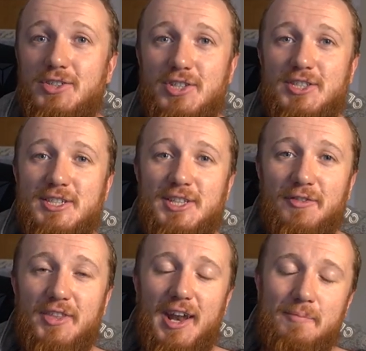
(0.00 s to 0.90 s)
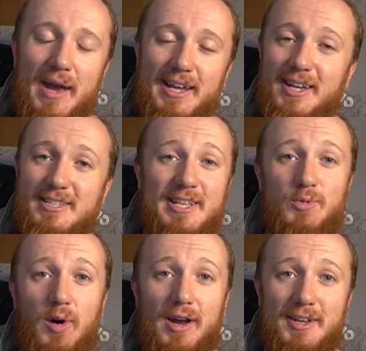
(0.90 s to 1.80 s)
just the stuff that I make because
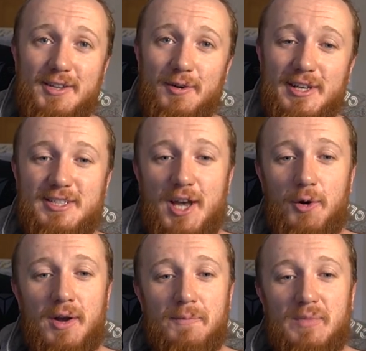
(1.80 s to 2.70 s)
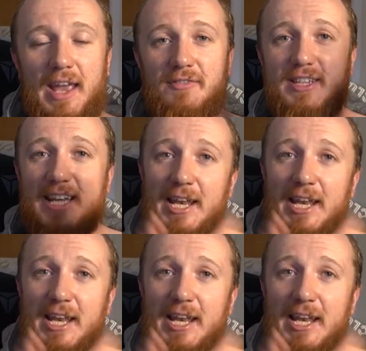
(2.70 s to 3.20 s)
that's why I do it. So if there's